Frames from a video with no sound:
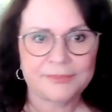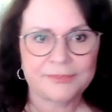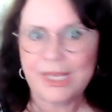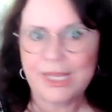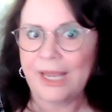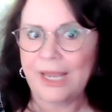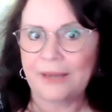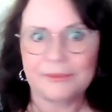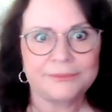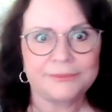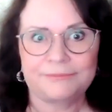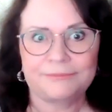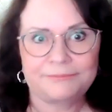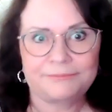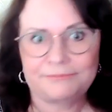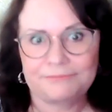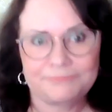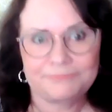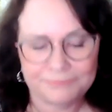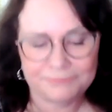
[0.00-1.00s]
yeah.
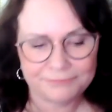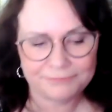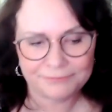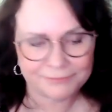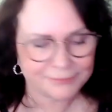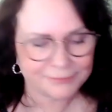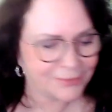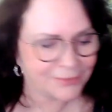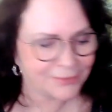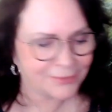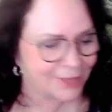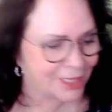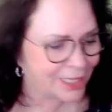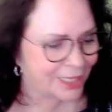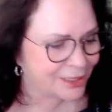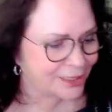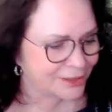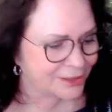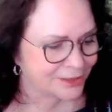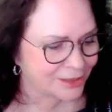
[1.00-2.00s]

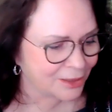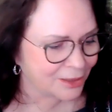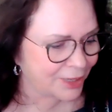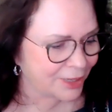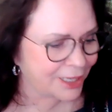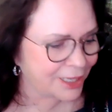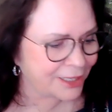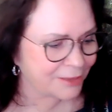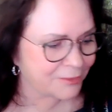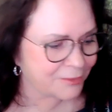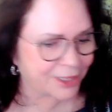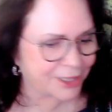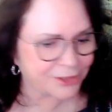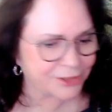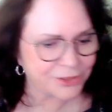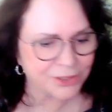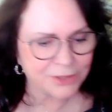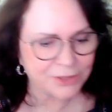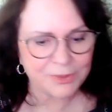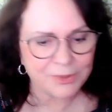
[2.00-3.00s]
So, anyway, I
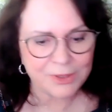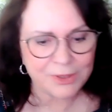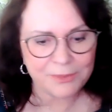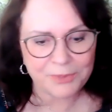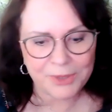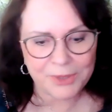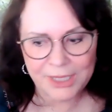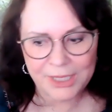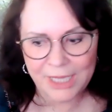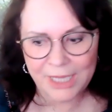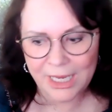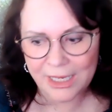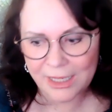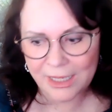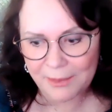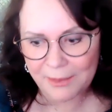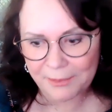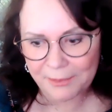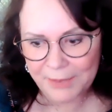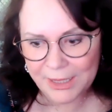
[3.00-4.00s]
just want to bring that
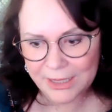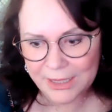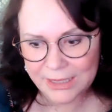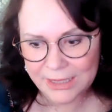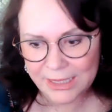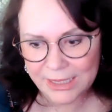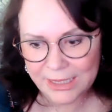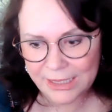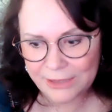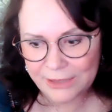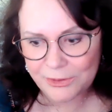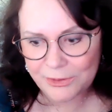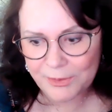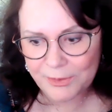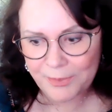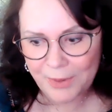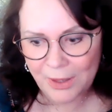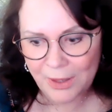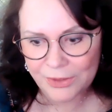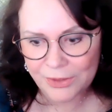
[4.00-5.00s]
up because I need to
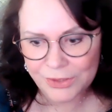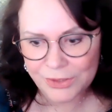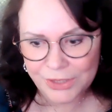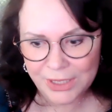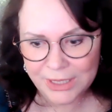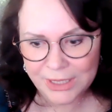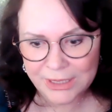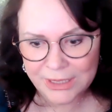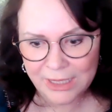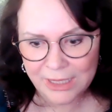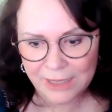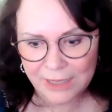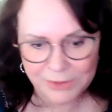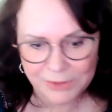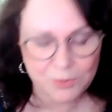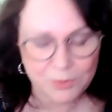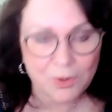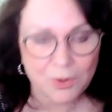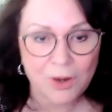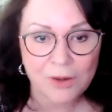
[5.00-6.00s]
apologize that I
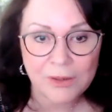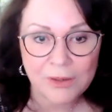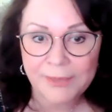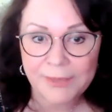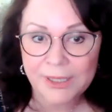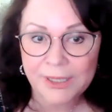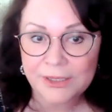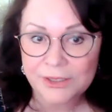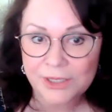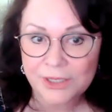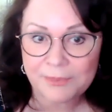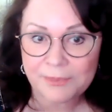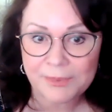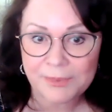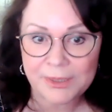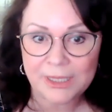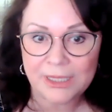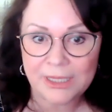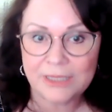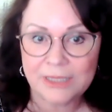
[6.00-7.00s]
was wrong about
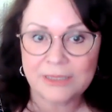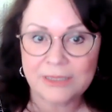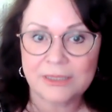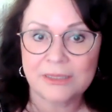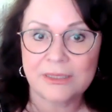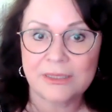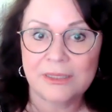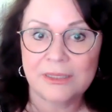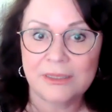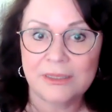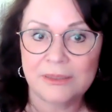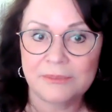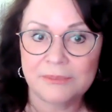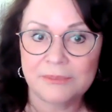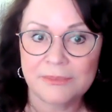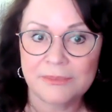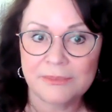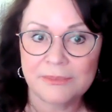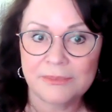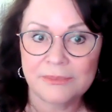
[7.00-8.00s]
Japanese
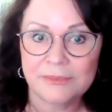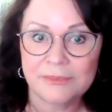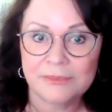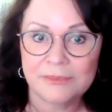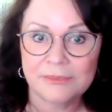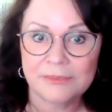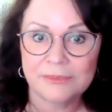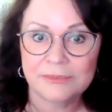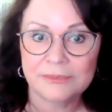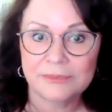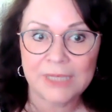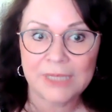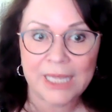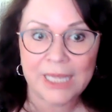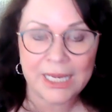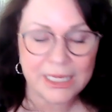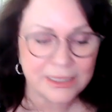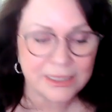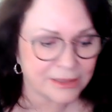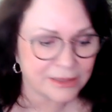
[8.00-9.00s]
um,
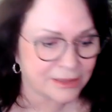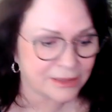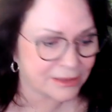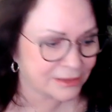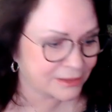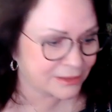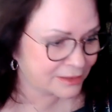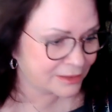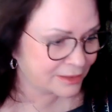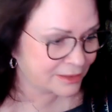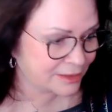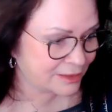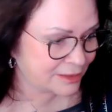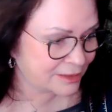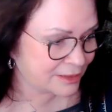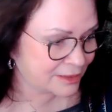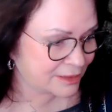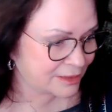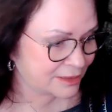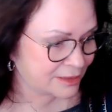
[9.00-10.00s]
lands.
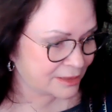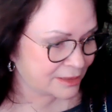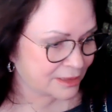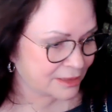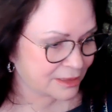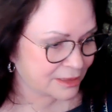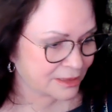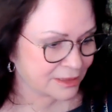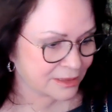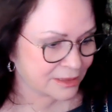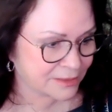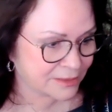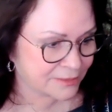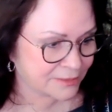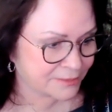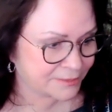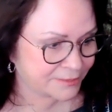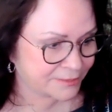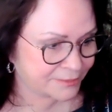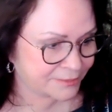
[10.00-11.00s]

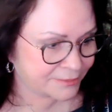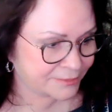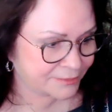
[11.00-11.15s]
Um,